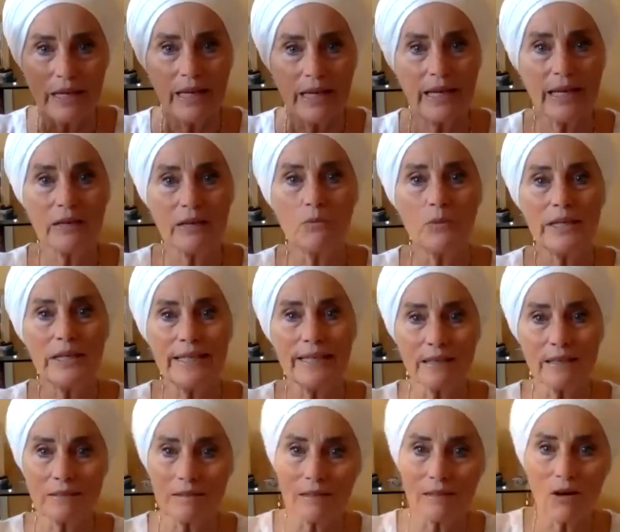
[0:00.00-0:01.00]
And we
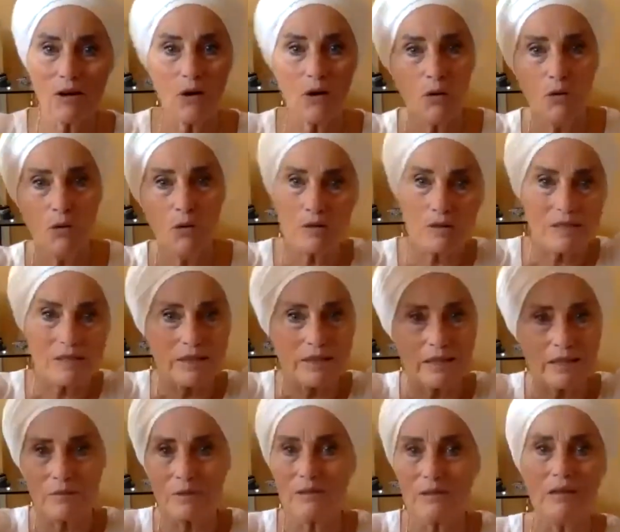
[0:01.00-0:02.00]
get holes in
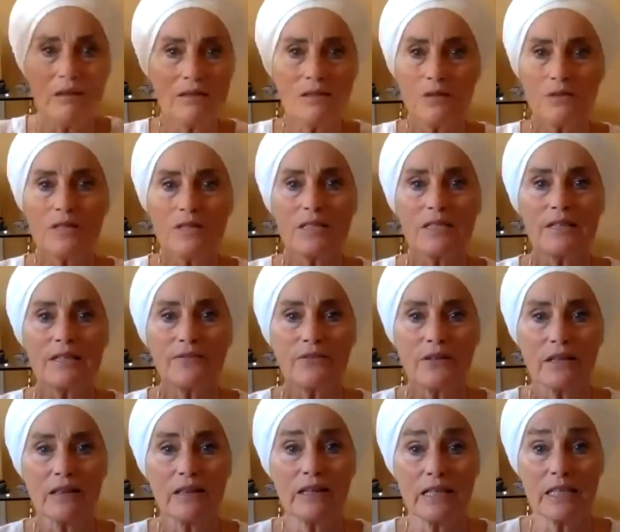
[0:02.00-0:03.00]
it with all sorts of
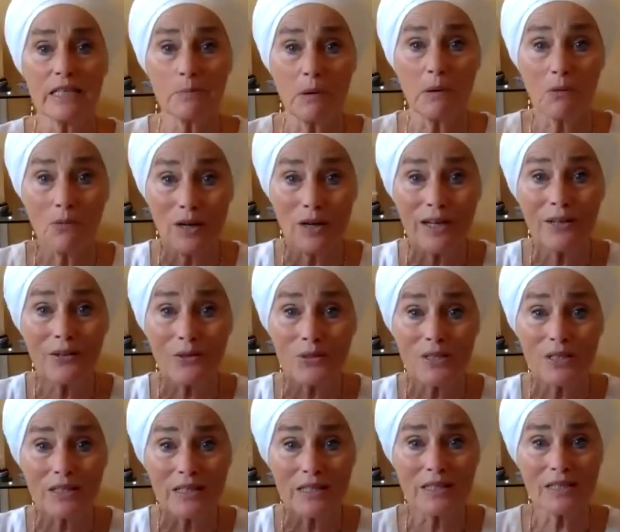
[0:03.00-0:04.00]
different things, but one of
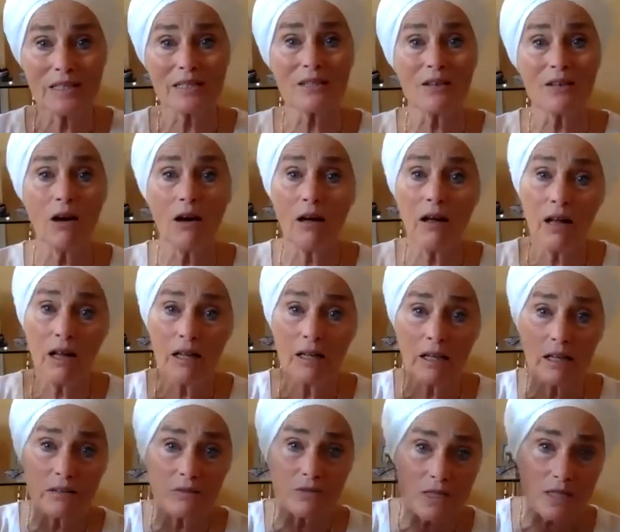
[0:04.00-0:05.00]
those things is all
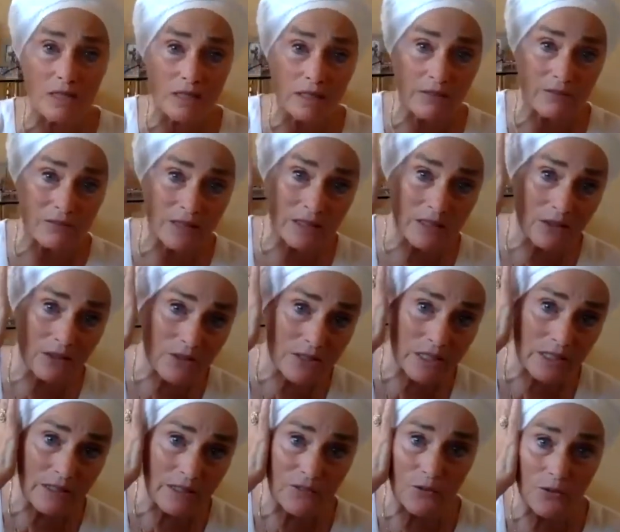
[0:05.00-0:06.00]
of the stuff that goes
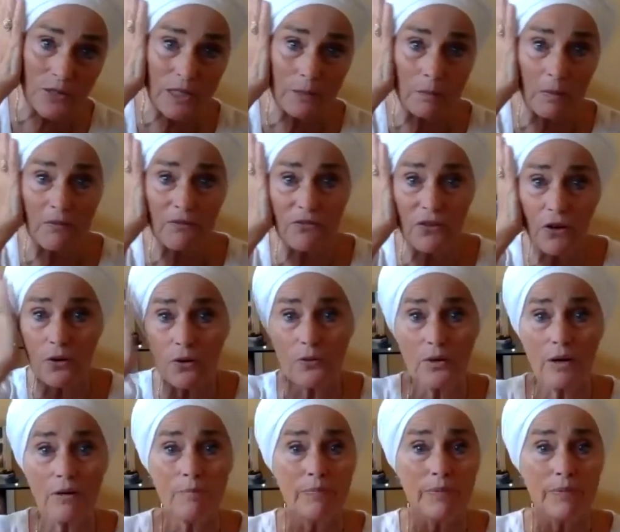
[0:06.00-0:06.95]
in if you keep a phone